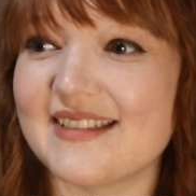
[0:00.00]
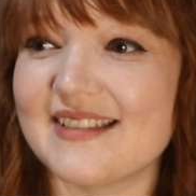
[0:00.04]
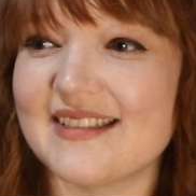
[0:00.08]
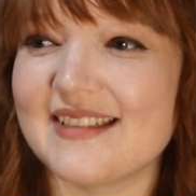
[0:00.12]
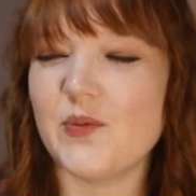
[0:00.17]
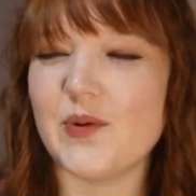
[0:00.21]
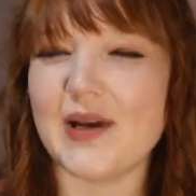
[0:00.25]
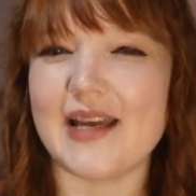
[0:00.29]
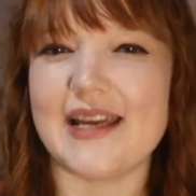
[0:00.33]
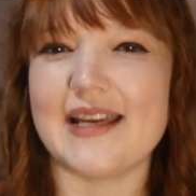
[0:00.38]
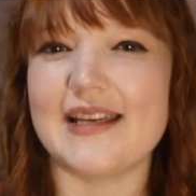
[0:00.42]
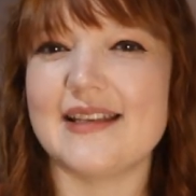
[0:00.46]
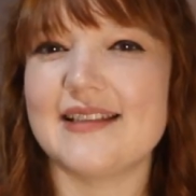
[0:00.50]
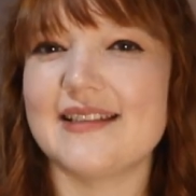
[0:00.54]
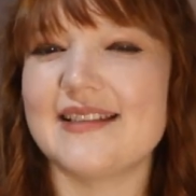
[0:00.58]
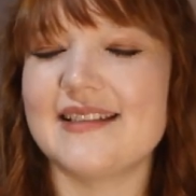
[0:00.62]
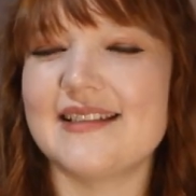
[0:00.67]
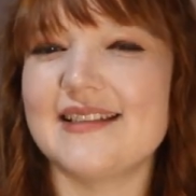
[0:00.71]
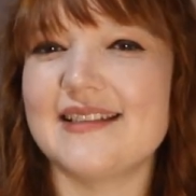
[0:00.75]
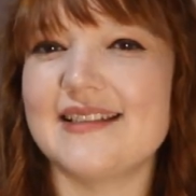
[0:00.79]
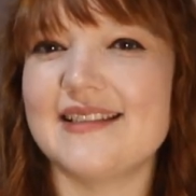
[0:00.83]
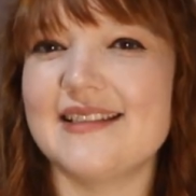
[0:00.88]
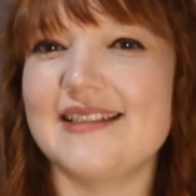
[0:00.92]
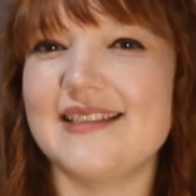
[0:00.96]
Wait,
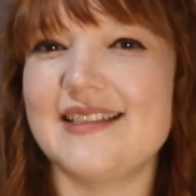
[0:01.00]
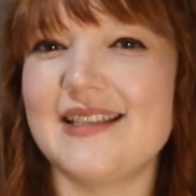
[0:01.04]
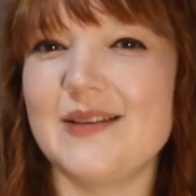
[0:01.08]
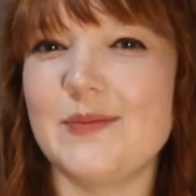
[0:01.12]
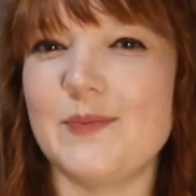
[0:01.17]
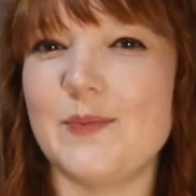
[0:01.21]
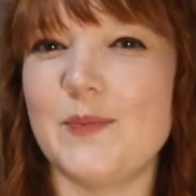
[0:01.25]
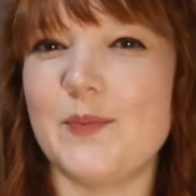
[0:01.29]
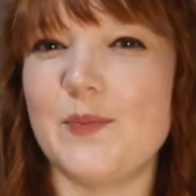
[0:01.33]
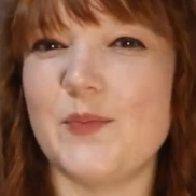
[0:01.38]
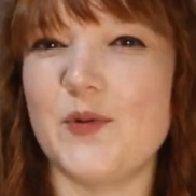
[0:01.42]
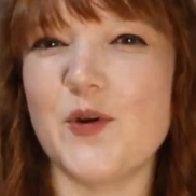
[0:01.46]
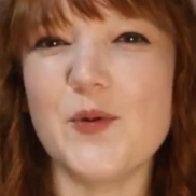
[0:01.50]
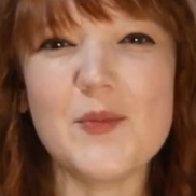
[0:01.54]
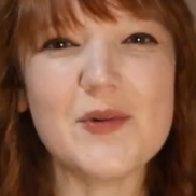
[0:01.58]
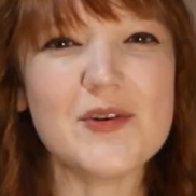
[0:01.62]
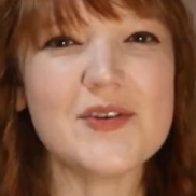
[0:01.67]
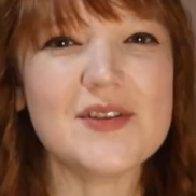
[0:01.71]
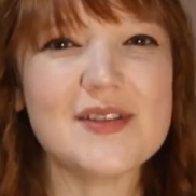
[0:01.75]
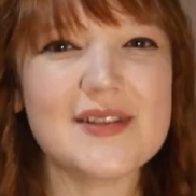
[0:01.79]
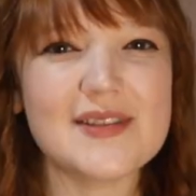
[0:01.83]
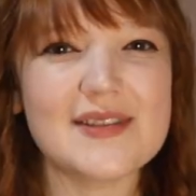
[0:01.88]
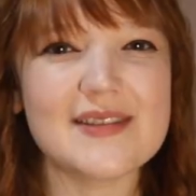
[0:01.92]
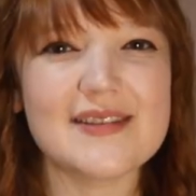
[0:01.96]
did
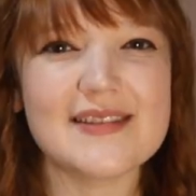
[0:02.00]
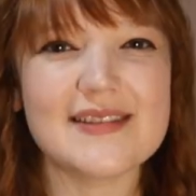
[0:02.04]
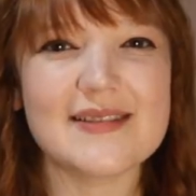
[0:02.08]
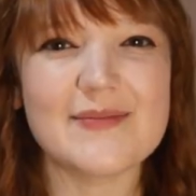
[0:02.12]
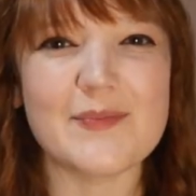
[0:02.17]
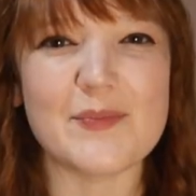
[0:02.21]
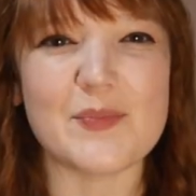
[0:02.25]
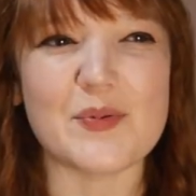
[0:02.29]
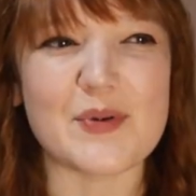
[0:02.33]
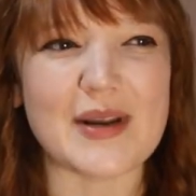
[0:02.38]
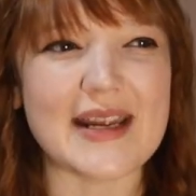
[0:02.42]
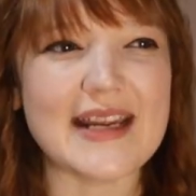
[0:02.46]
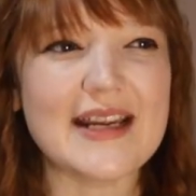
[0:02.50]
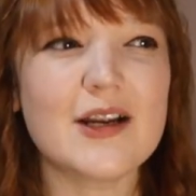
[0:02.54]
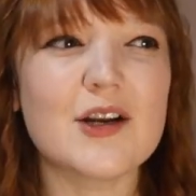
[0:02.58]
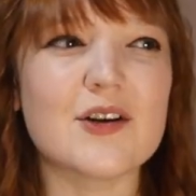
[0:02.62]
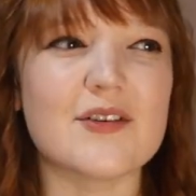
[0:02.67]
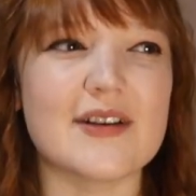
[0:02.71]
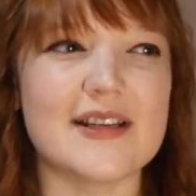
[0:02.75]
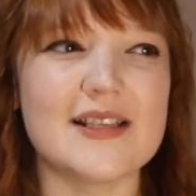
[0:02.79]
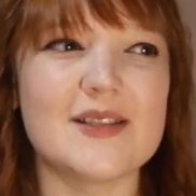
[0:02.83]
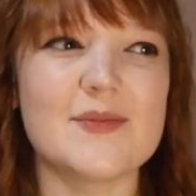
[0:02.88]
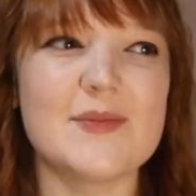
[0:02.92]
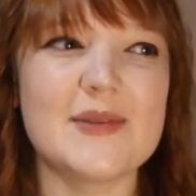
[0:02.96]
boomers bring
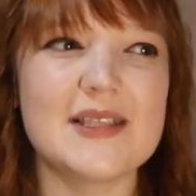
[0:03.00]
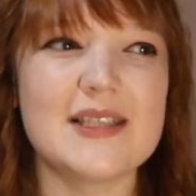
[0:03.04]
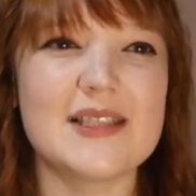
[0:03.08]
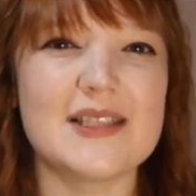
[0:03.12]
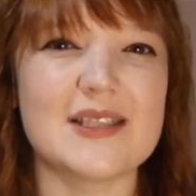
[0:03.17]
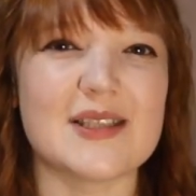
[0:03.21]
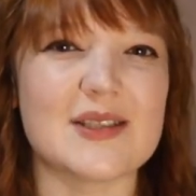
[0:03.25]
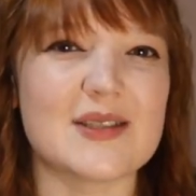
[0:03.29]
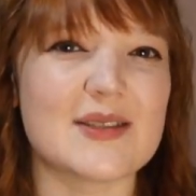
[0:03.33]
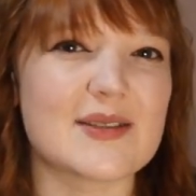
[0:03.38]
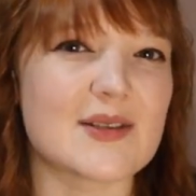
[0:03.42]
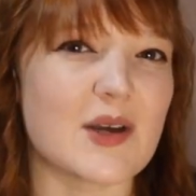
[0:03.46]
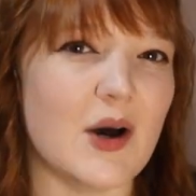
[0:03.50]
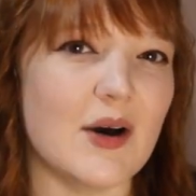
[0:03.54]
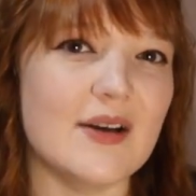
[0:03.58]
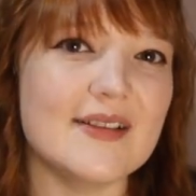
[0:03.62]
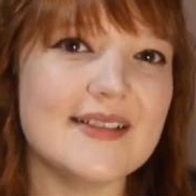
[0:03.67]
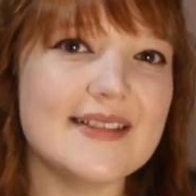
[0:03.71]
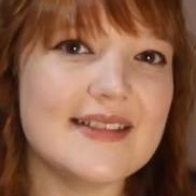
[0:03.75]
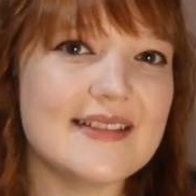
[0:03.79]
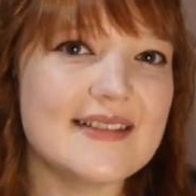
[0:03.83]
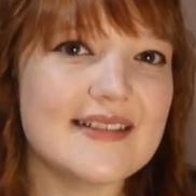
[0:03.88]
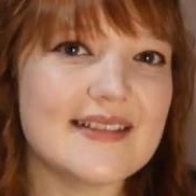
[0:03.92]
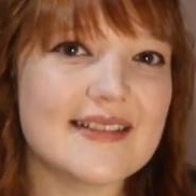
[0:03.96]
Christmas to
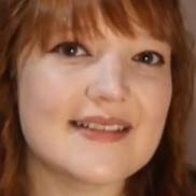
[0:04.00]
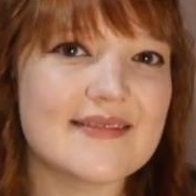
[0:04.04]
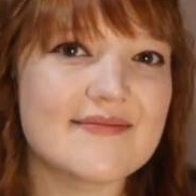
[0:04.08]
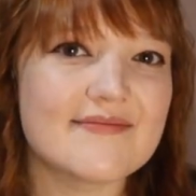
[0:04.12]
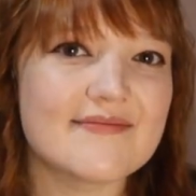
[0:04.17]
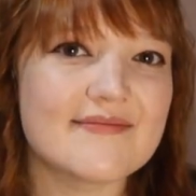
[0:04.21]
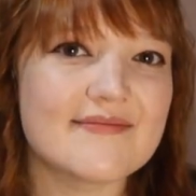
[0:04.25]
Scotland?